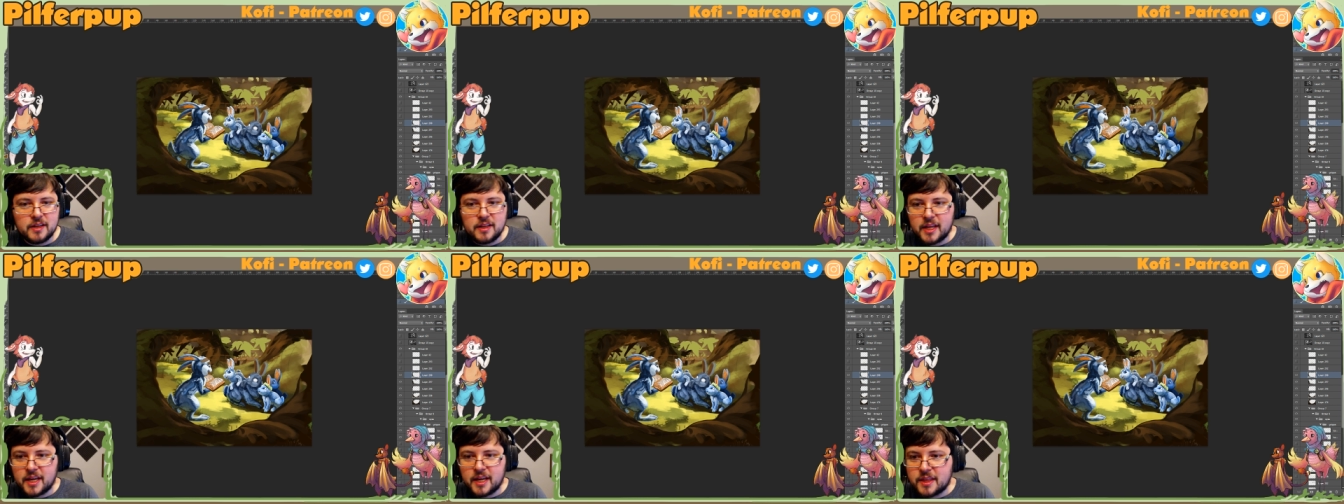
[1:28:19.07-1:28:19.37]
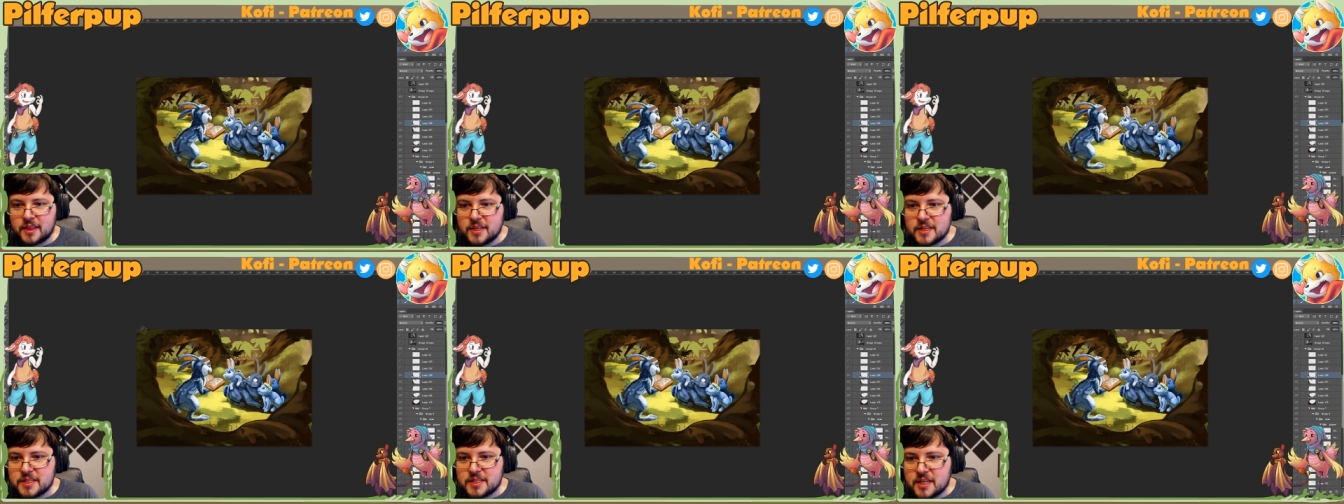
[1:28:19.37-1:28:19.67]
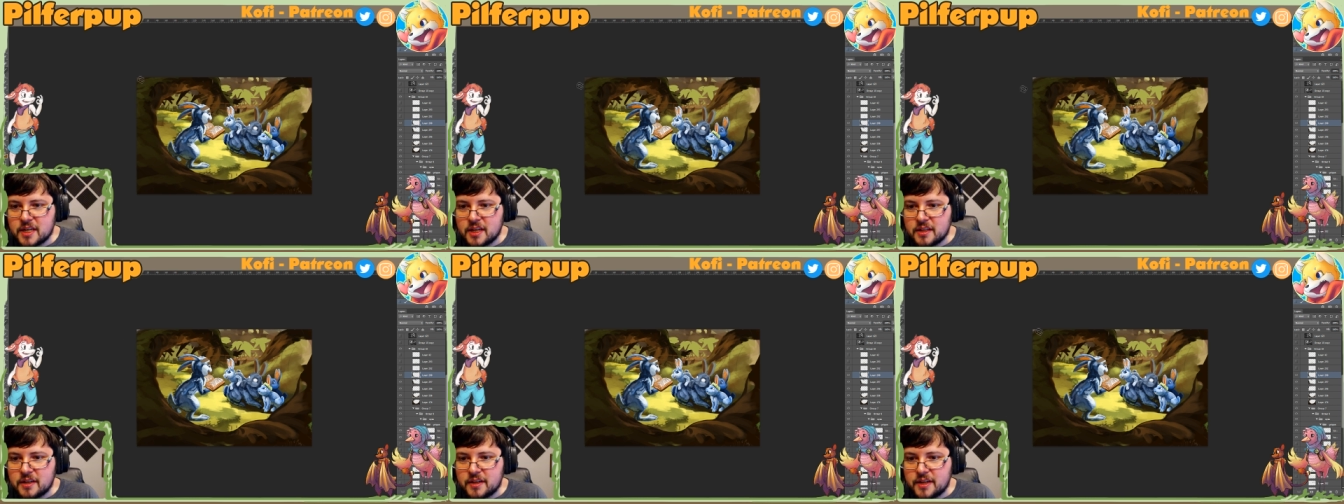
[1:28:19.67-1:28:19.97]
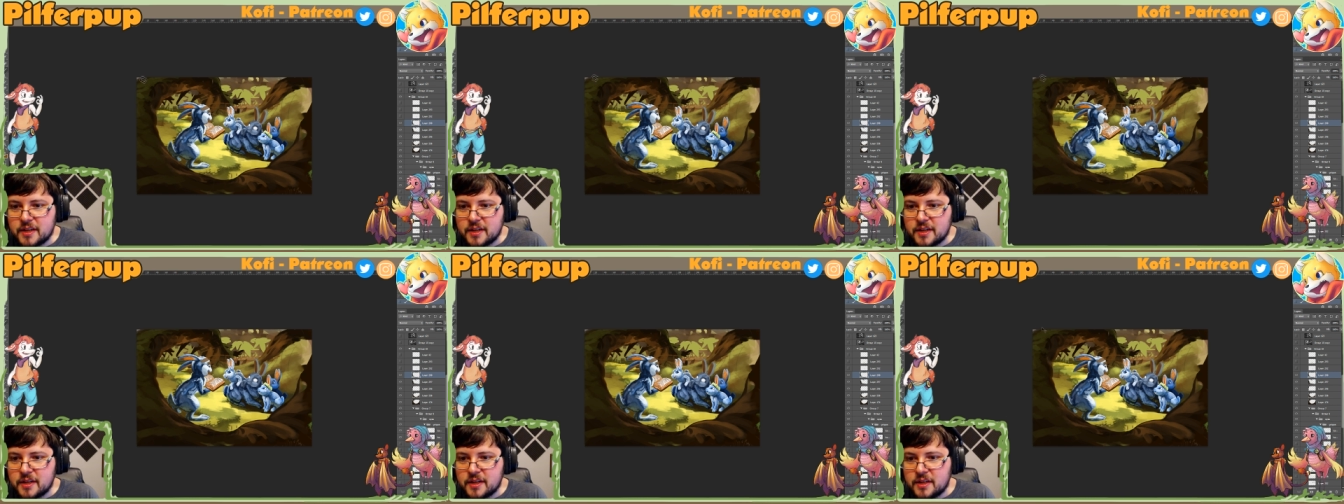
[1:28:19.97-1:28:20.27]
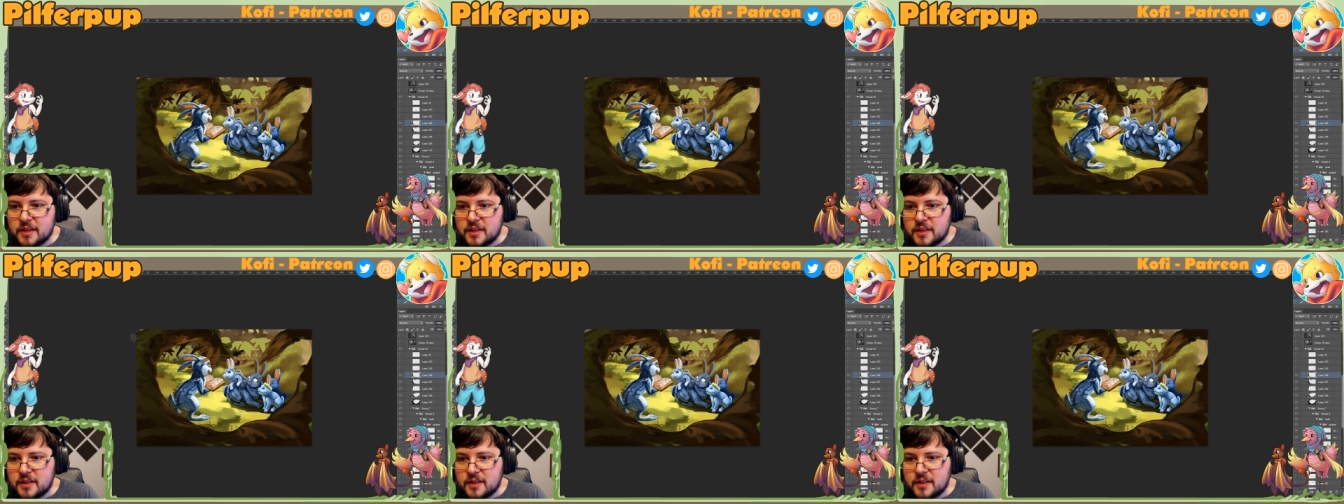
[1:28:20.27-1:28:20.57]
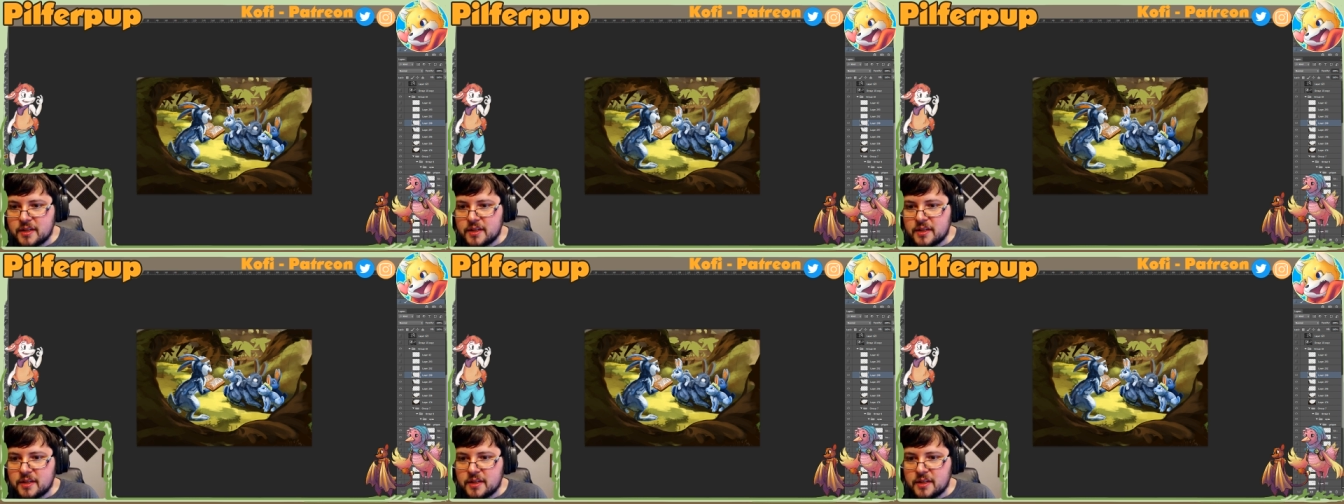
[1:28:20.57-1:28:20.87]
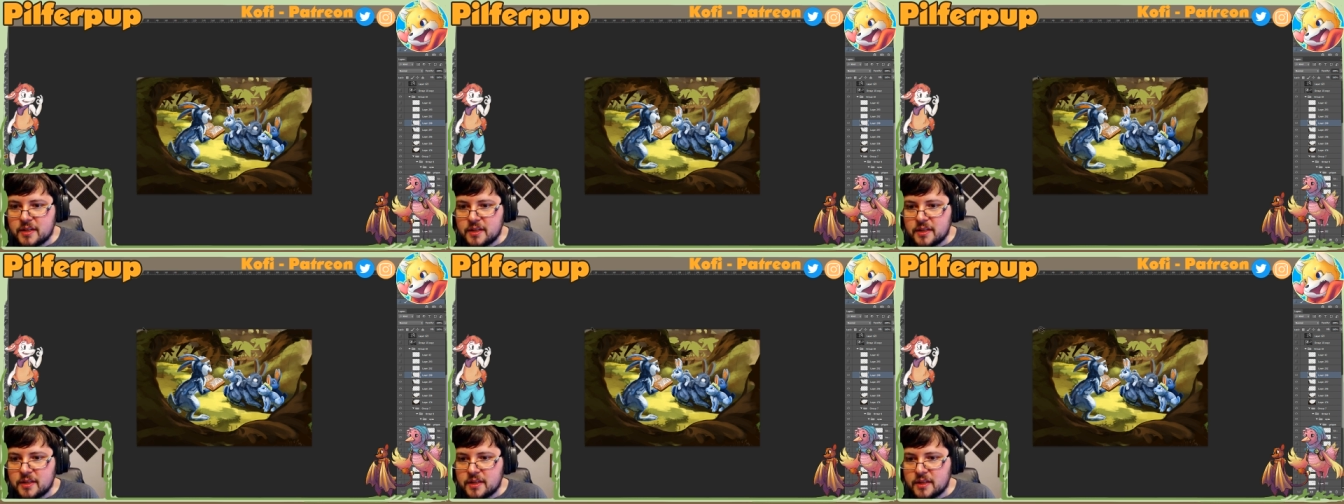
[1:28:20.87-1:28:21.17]
like this color here,
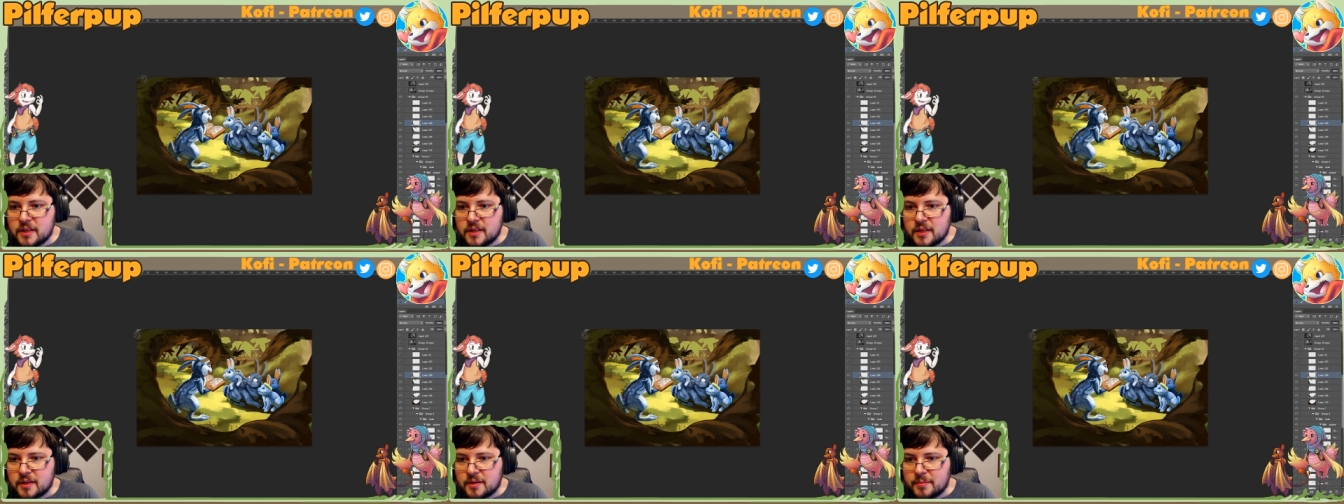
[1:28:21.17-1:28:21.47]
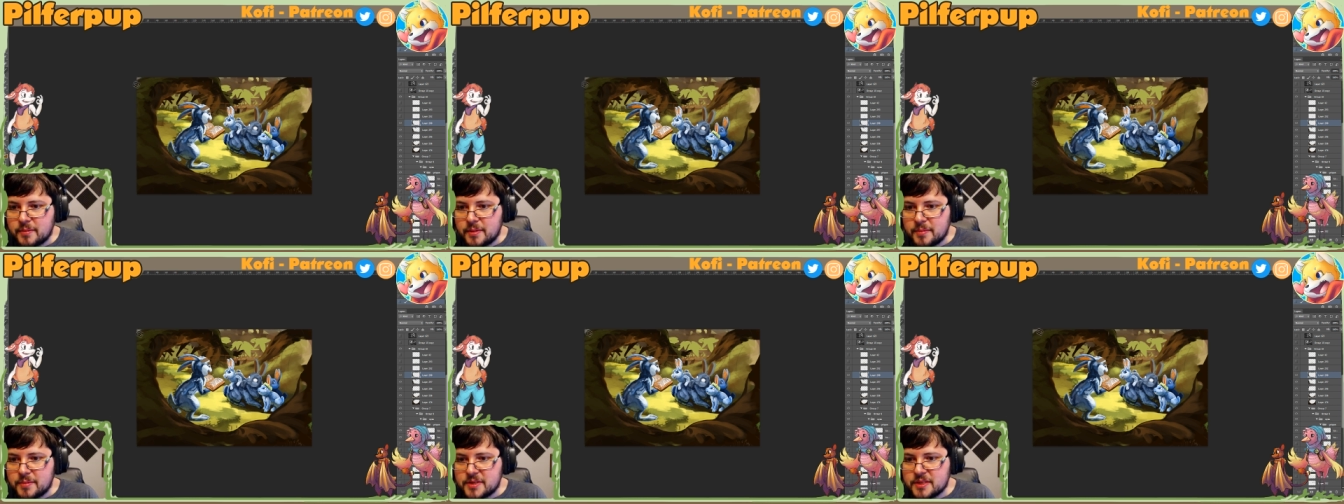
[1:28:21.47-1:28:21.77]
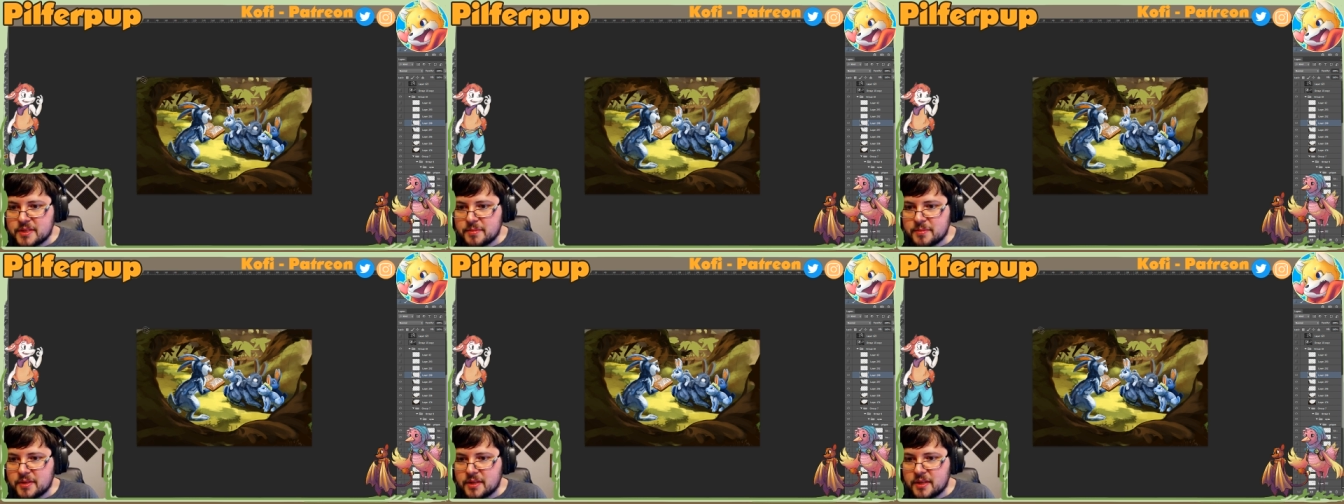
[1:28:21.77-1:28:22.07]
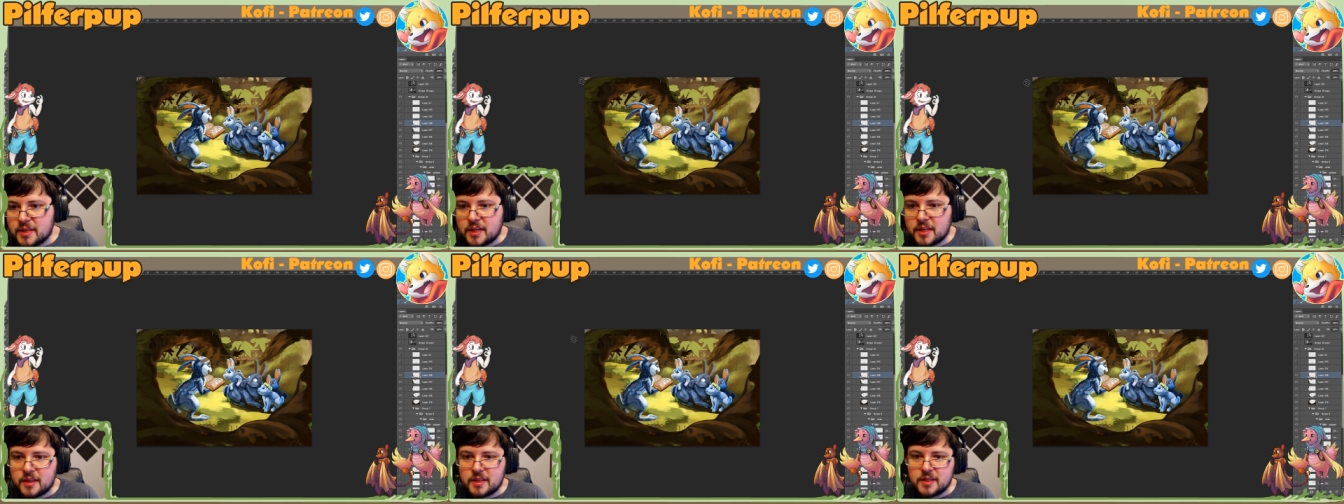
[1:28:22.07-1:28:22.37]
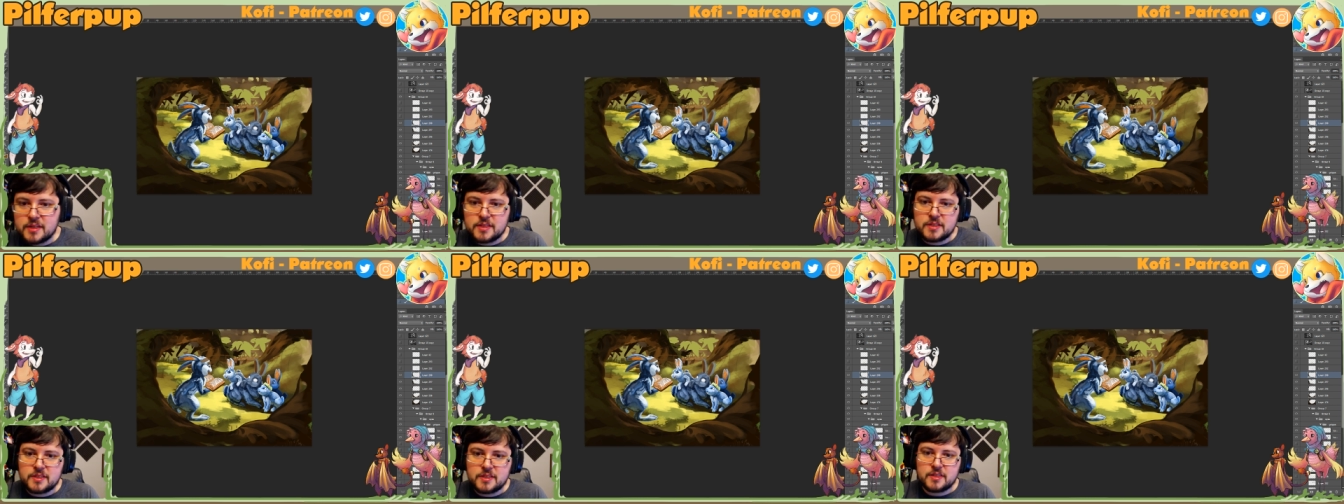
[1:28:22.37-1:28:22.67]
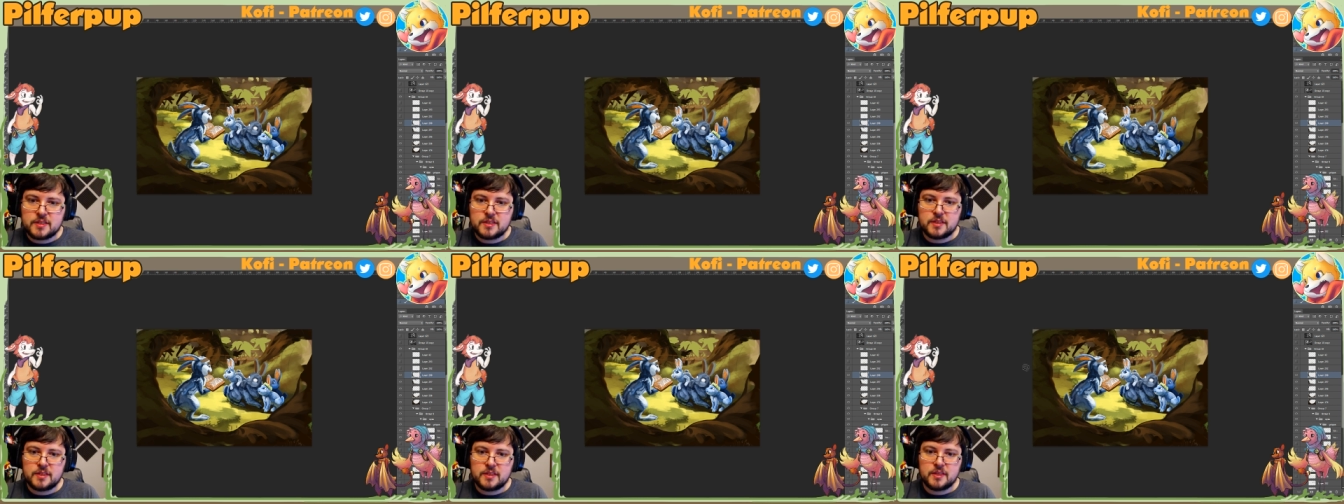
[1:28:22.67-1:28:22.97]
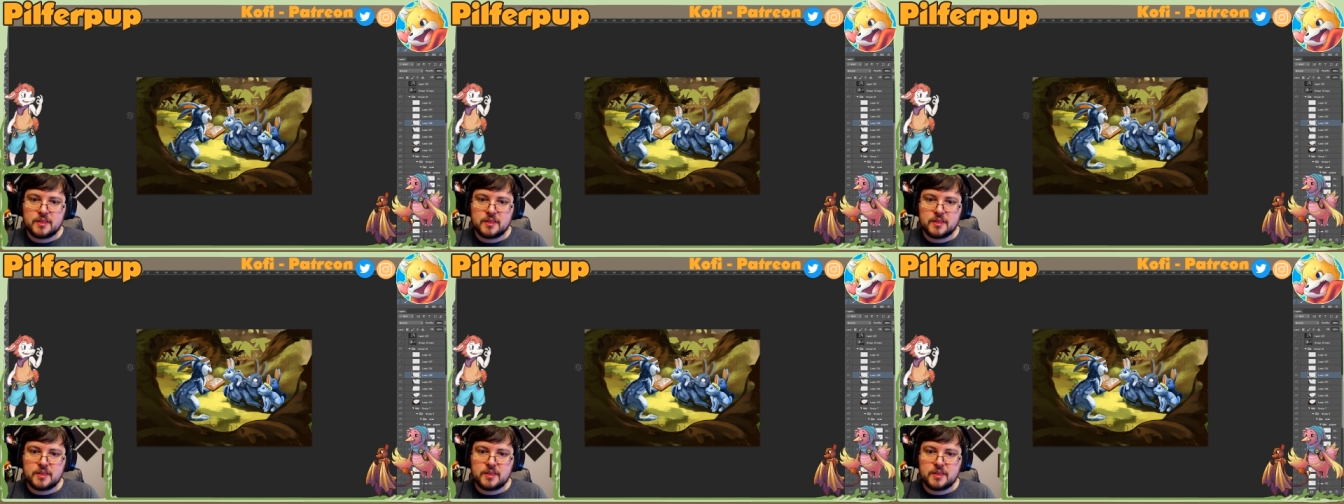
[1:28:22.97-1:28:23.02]
like maybe something like this.